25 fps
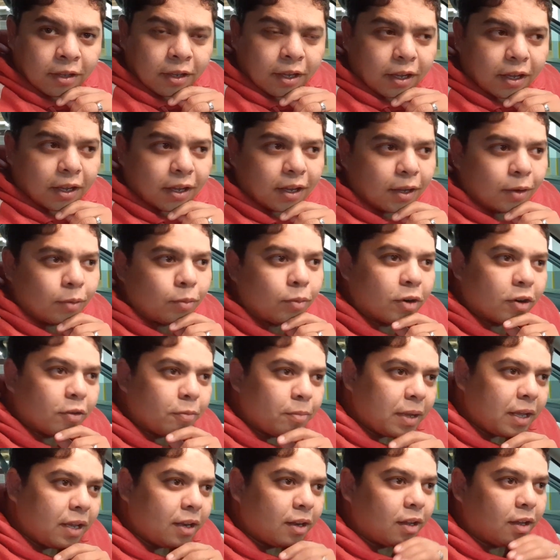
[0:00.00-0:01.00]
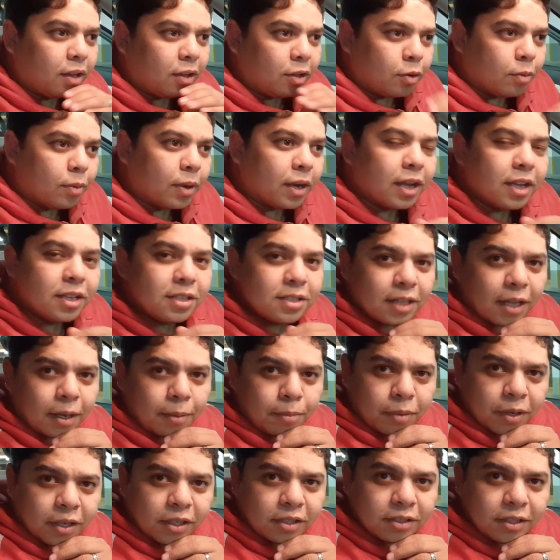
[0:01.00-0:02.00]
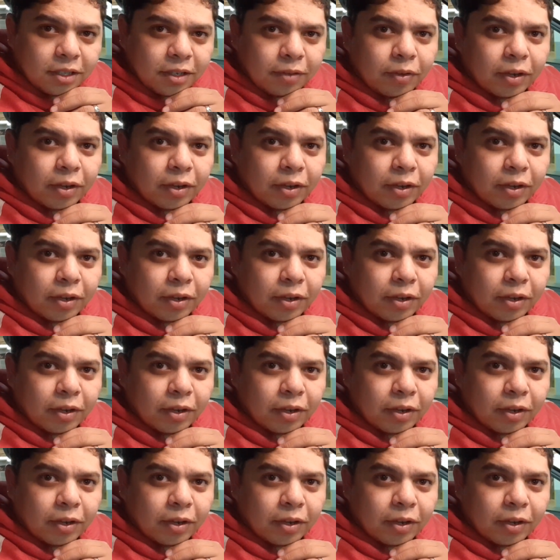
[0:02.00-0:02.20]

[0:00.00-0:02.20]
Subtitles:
It would have been you against that person if